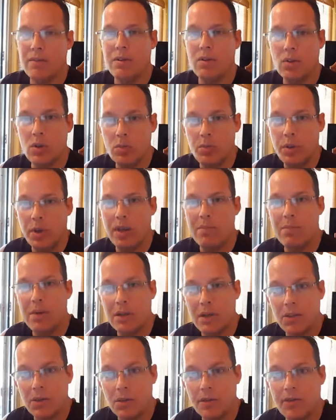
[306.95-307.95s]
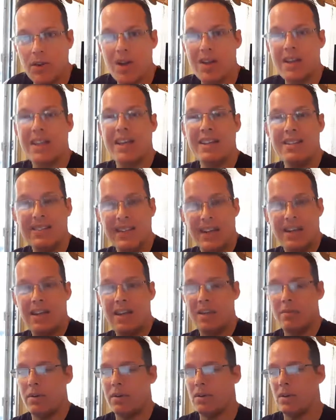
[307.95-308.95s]
and 2 p.m. Monday through Friday, and 10
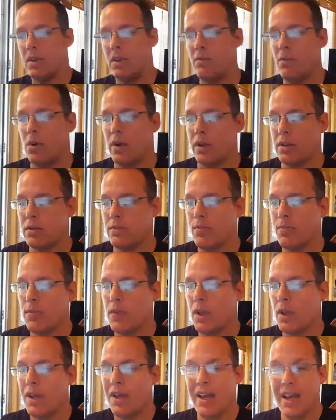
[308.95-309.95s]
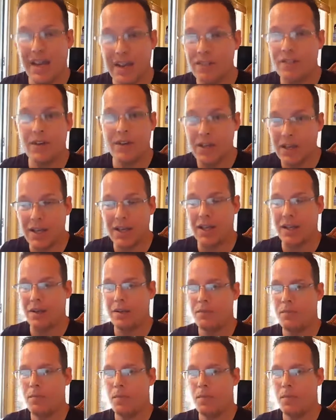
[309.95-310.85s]
a.m. on Sunday mornings. Every day.